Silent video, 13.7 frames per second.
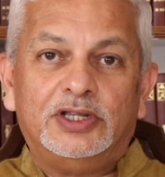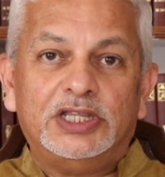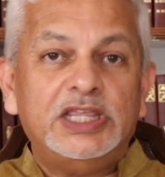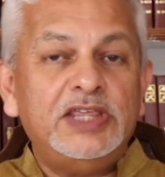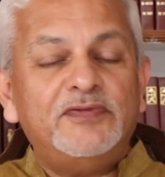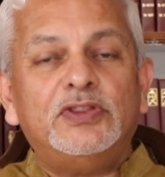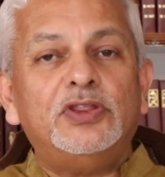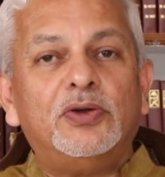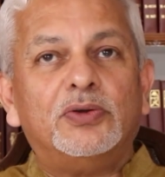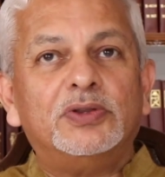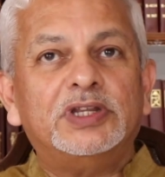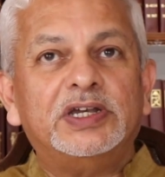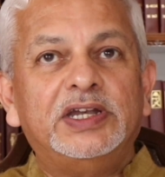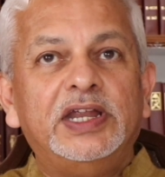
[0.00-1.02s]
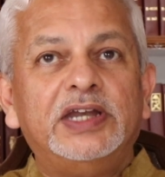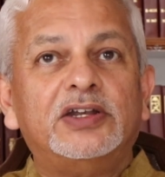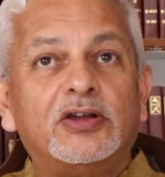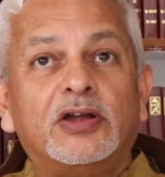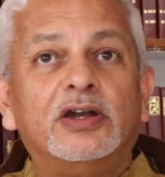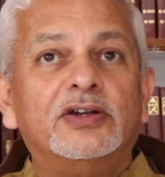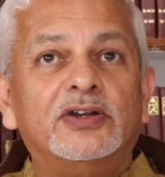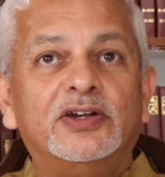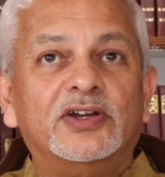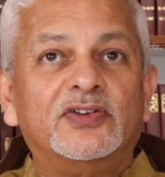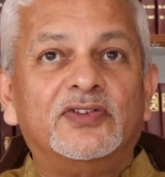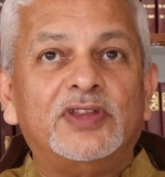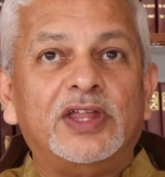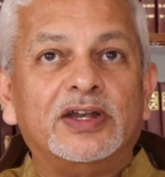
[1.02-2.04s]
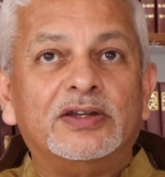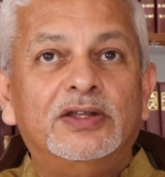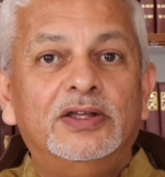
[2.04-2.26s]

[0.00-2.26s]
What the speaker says: even though the data contradicts that.